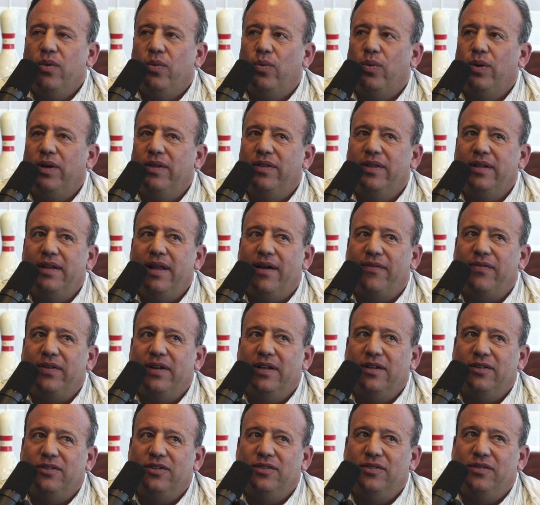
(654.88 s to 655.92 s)
One of the
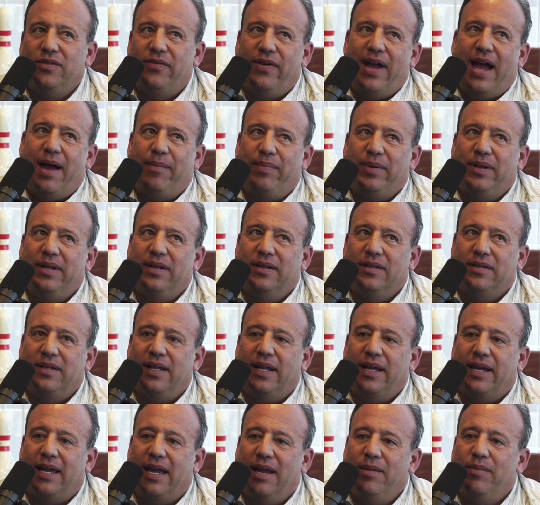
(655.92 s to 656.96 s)
definitions of happiness
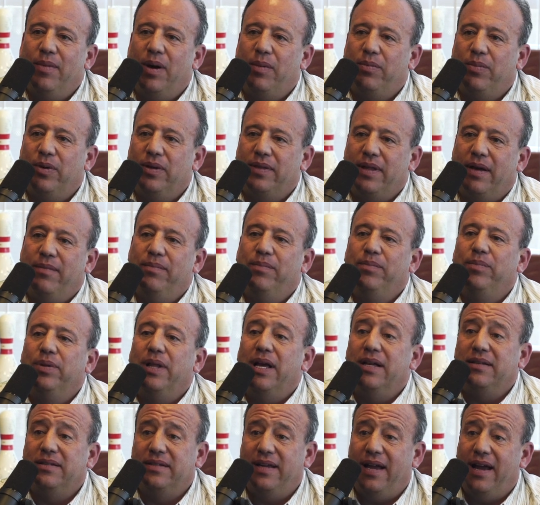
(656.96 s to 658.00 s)
that I came up with, I'm
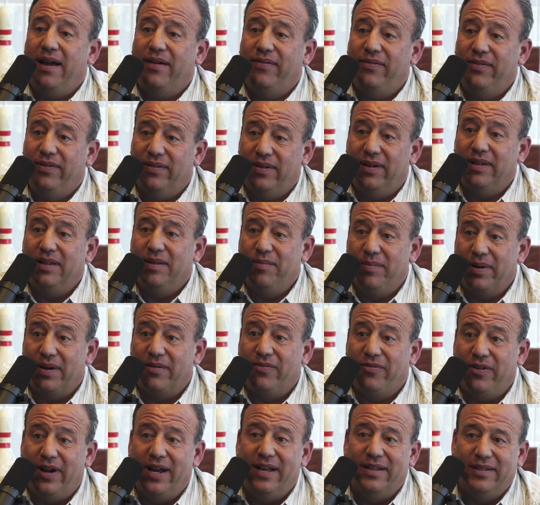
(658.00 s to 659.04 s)
blessed to have Olympic
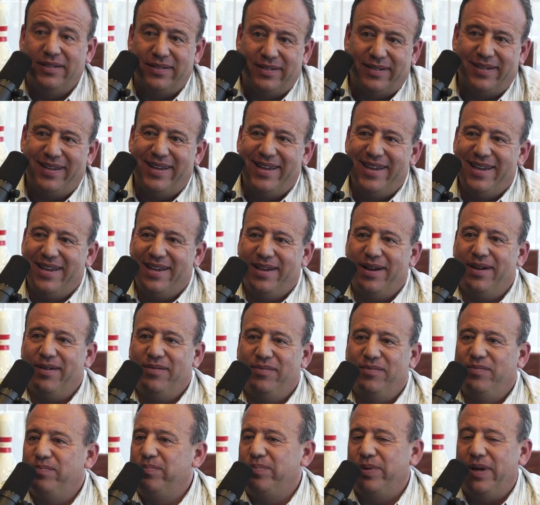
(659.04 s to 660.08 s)
friends uh,
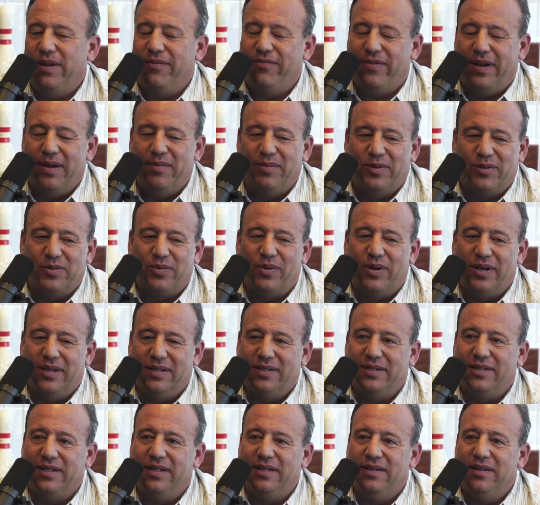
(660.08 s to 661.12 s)
pretty famous
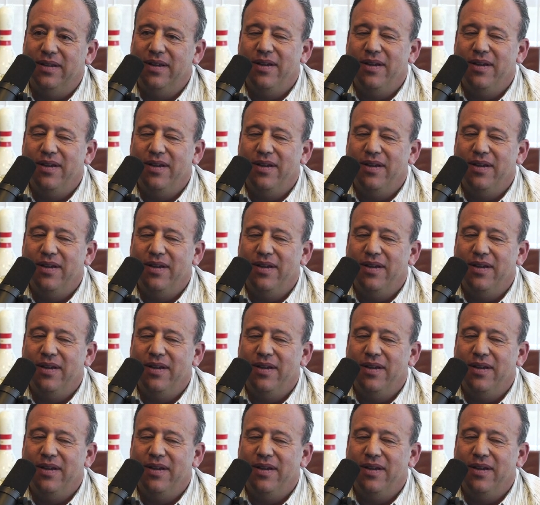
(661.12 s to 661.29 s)
ones, and